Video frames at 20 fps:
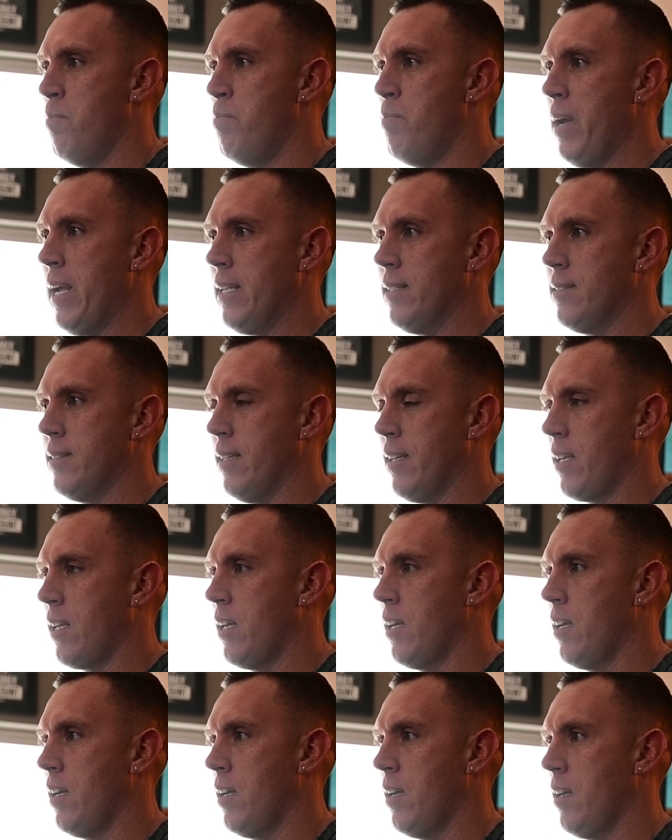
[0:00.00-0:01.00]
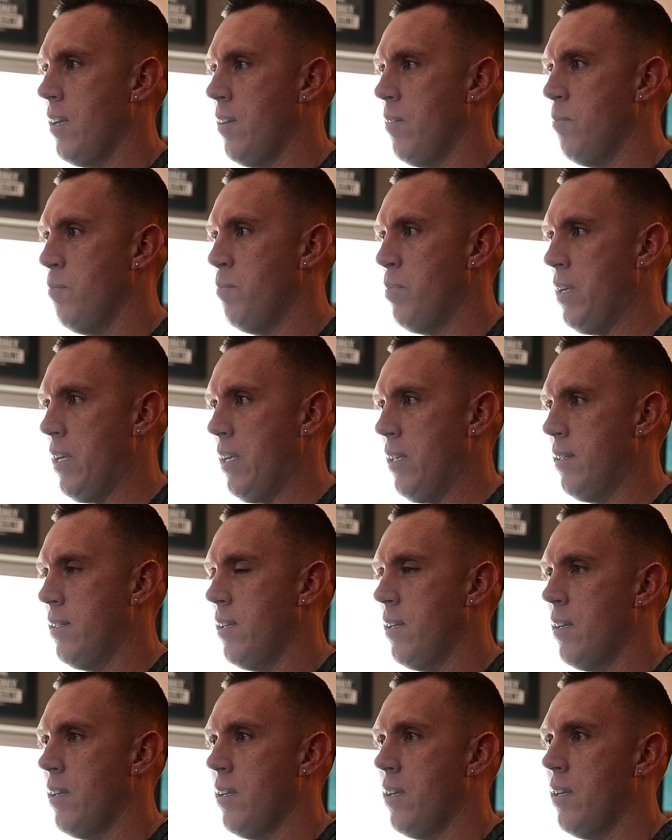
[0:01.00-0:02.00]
basic beat.